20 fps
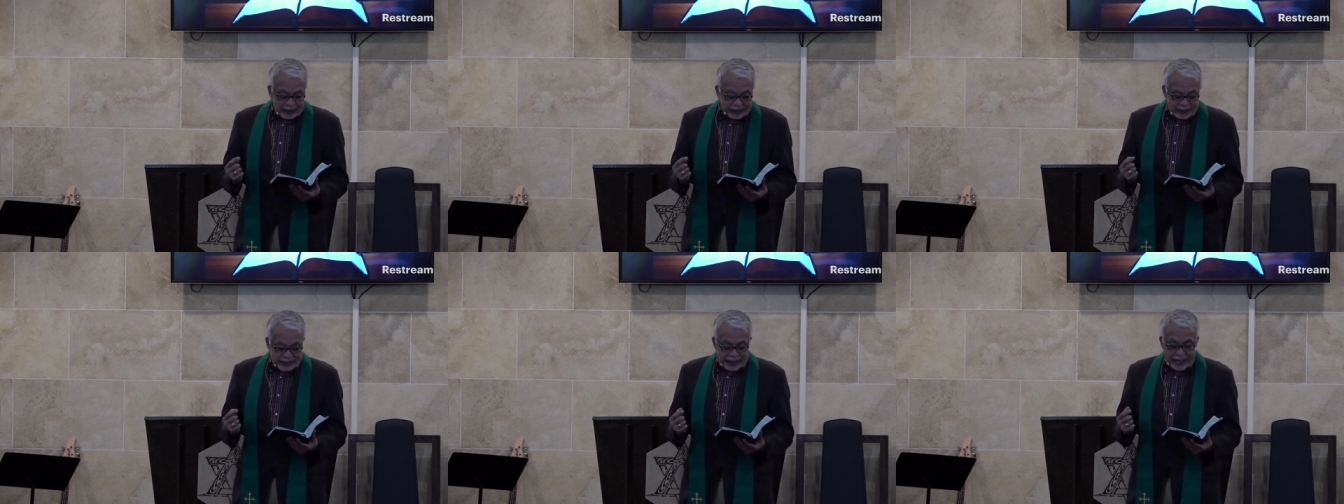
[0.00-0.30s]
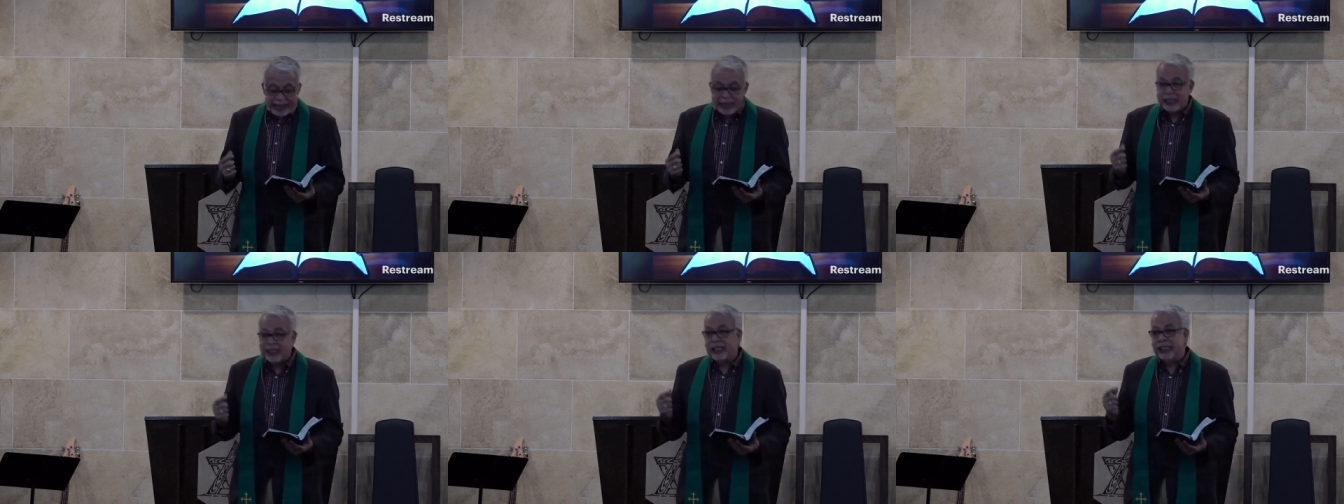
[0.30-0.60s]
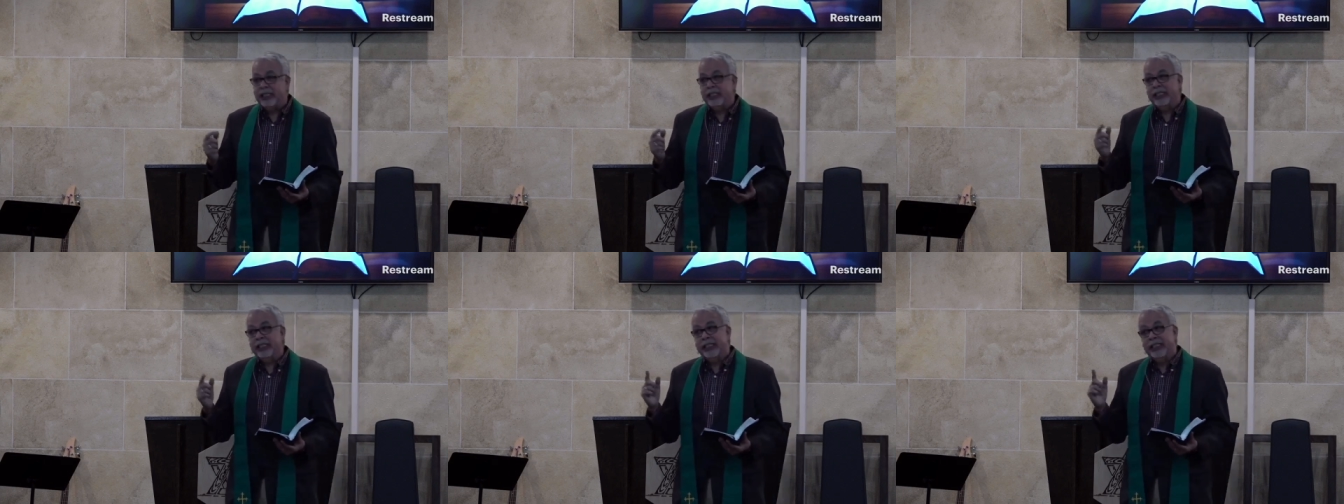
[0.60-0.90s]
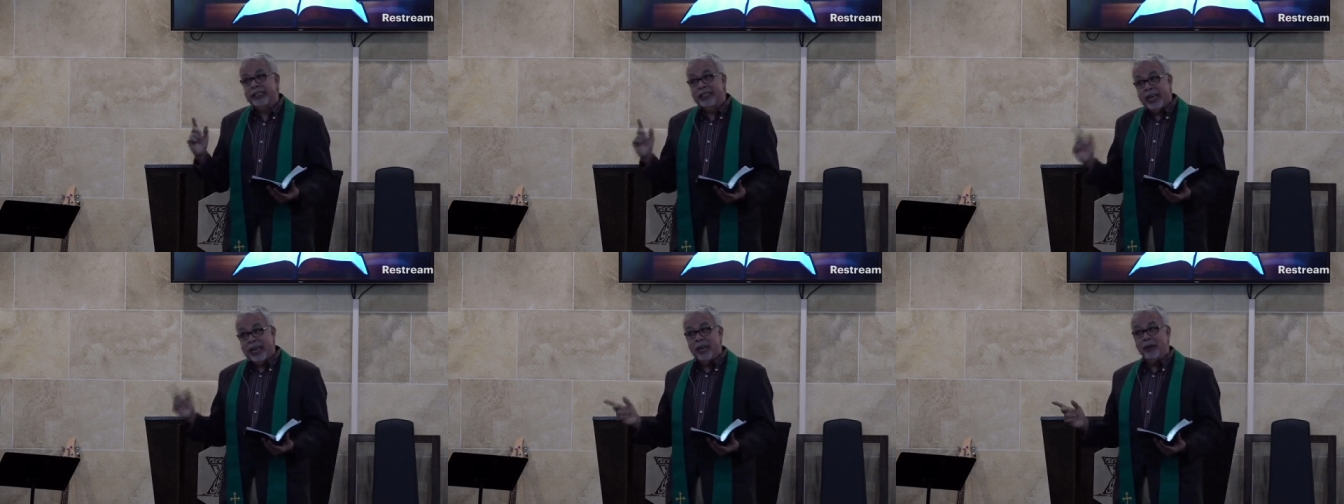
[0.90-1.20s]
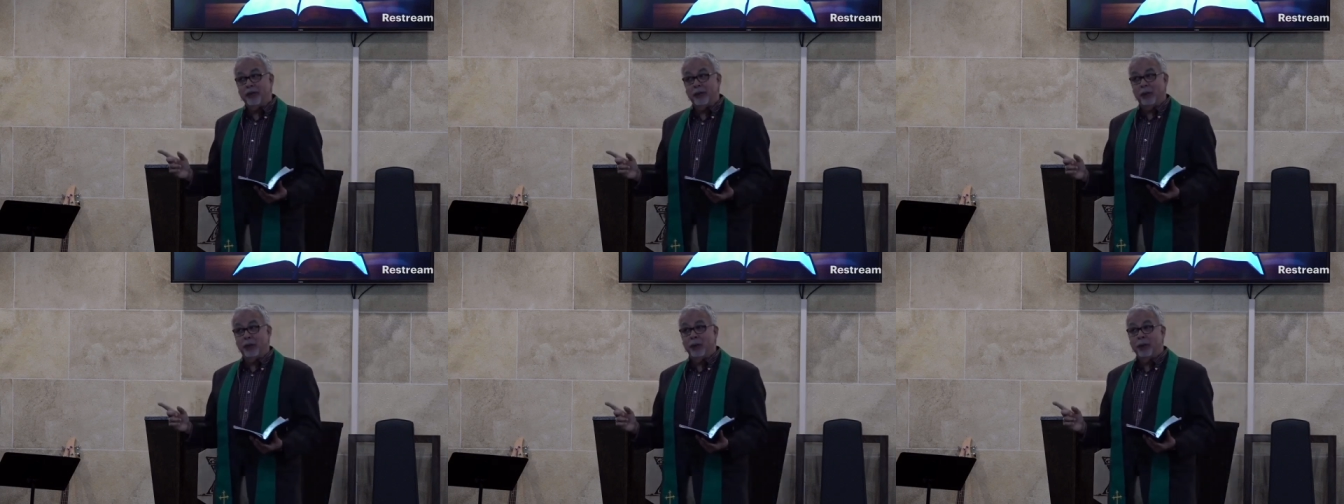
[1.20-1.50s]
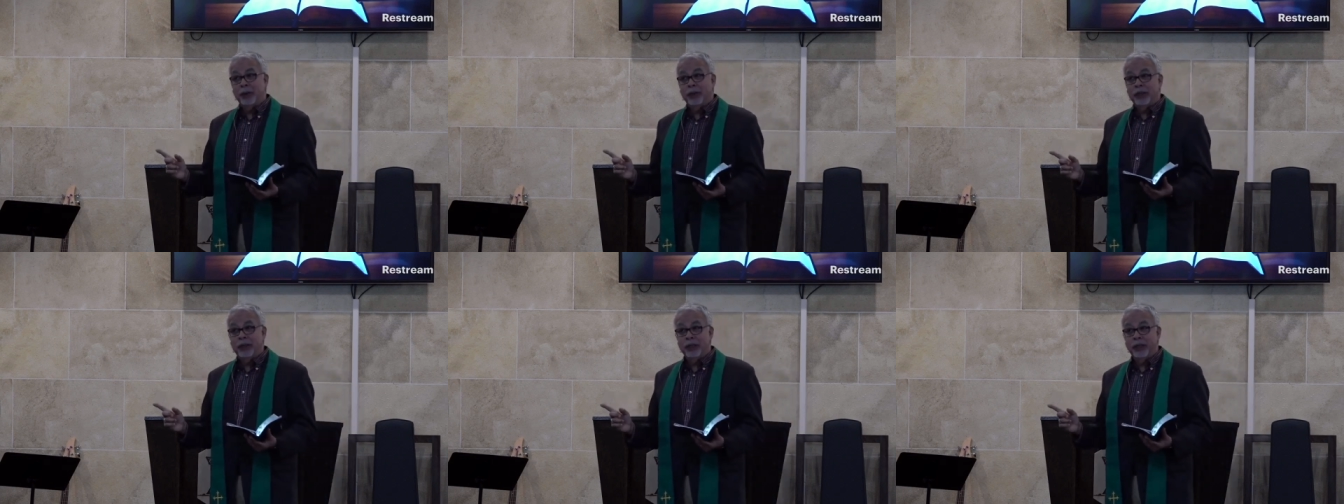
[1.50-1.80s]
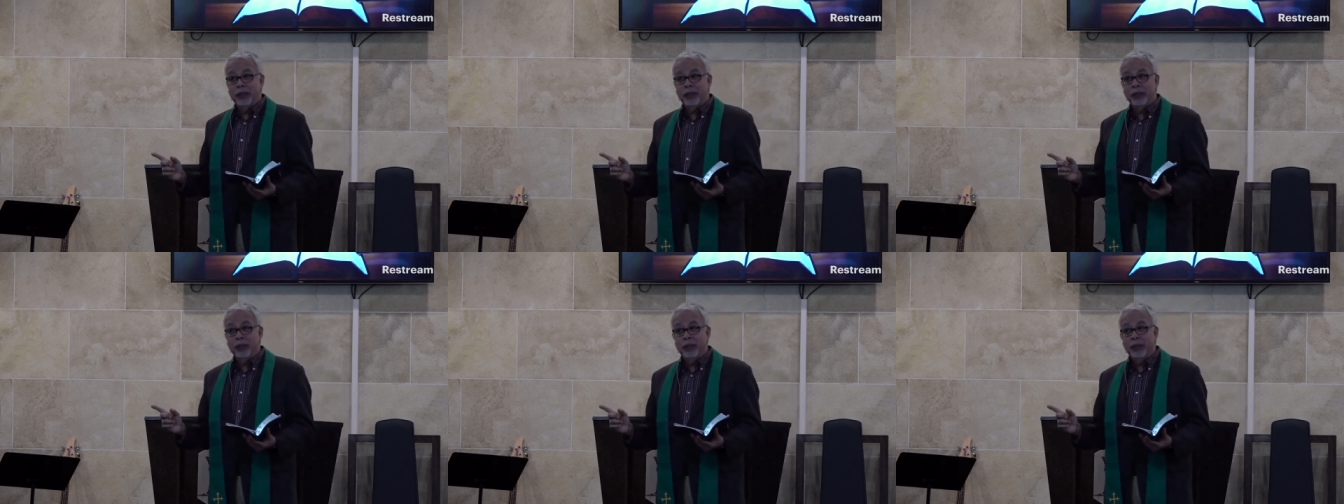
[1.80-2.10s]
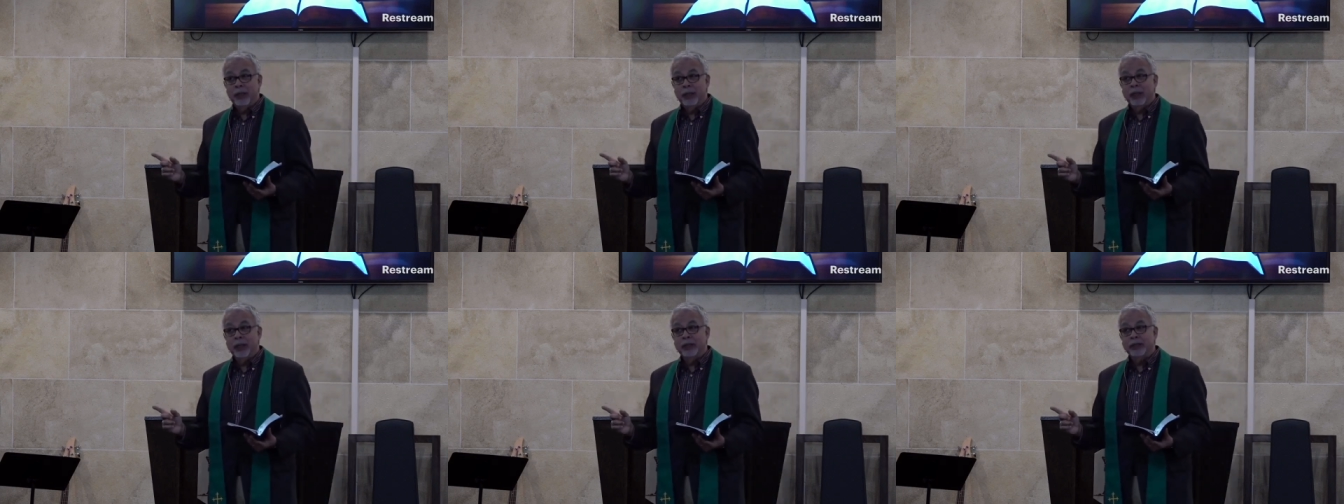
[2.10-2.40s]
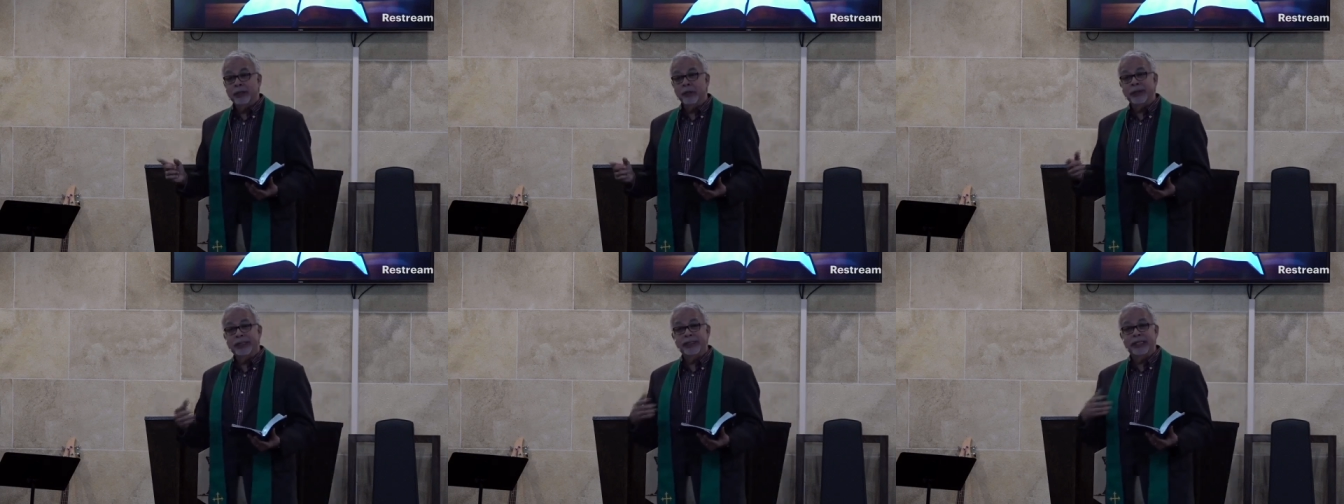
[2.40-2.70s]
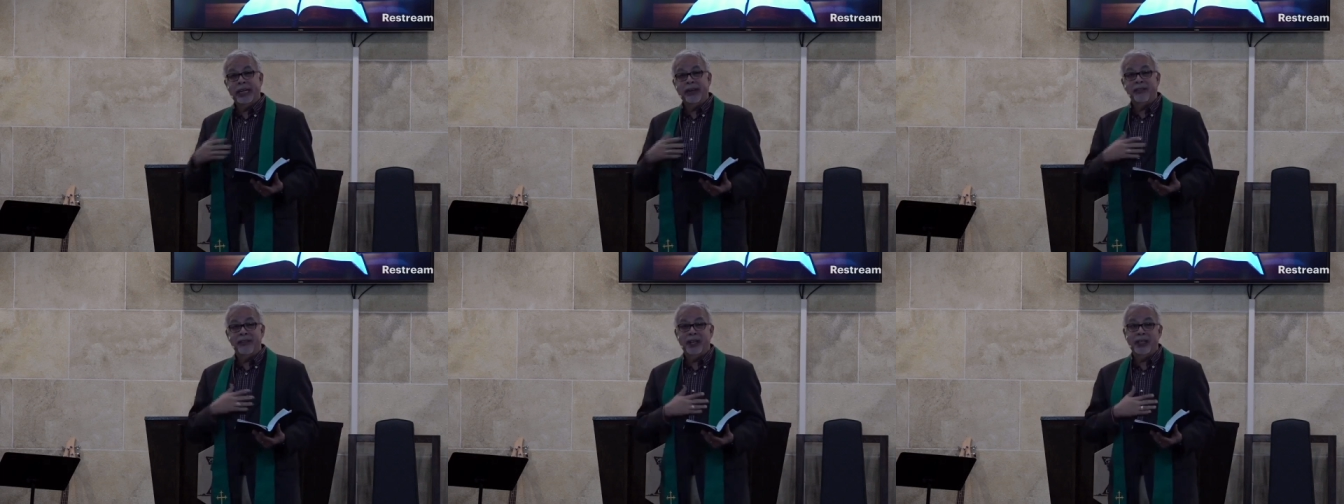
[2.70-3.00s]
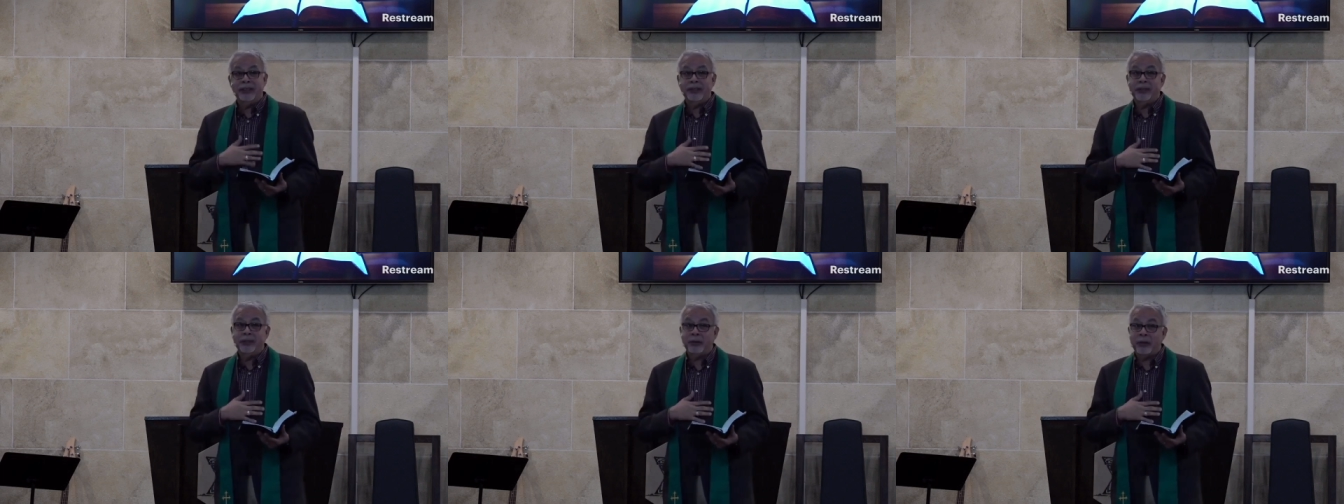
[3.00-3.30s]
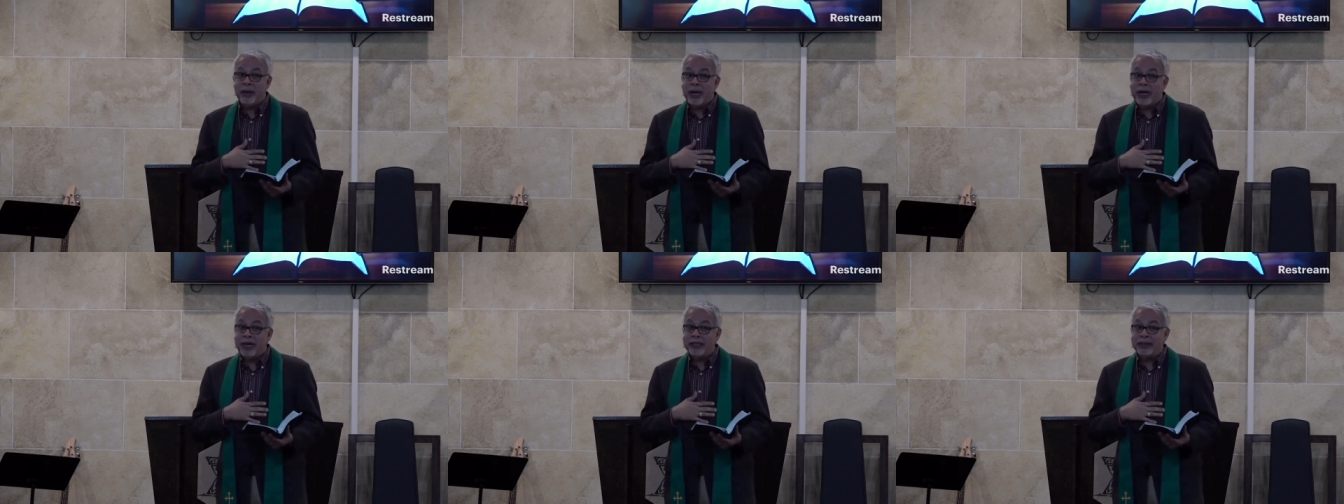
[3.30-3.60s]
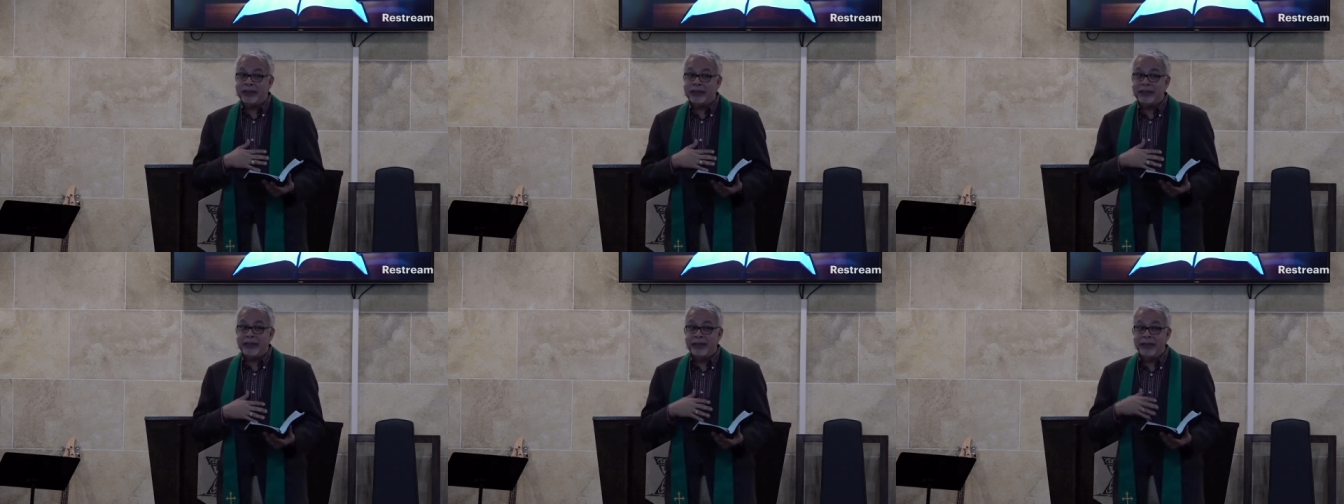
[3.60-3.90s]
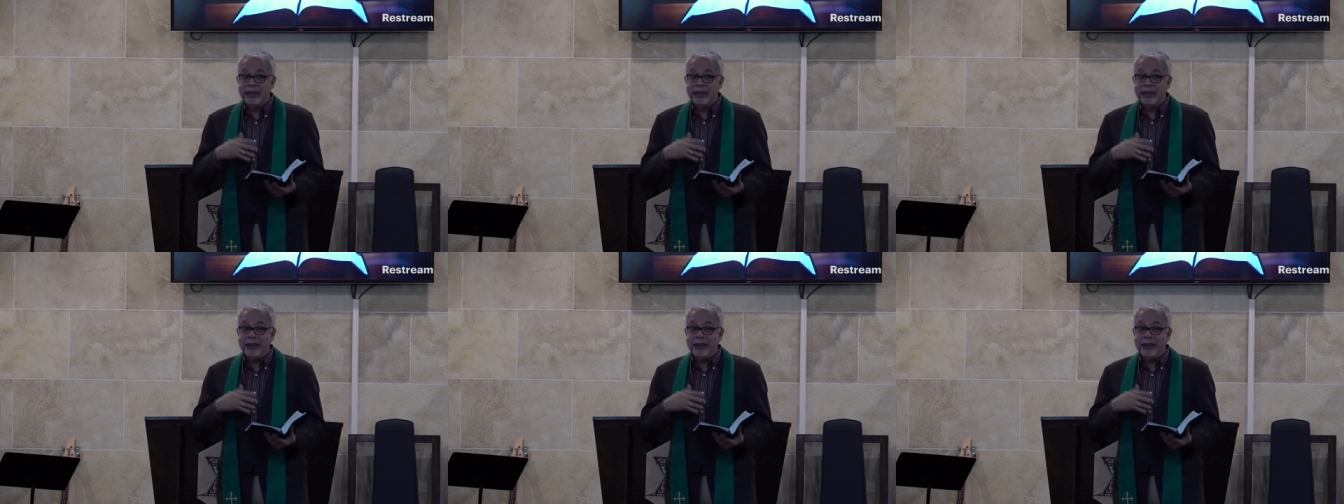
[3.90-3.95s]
against the devil. See, we stand fast in Christ